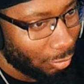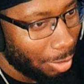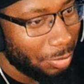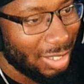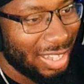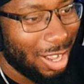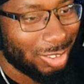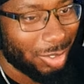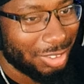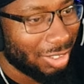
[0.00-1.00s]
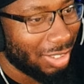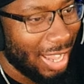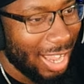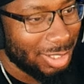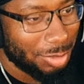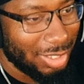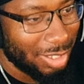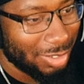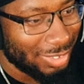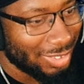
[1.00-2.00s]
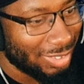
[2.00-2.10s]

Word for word: I'm dead. The outro is literally actual deers.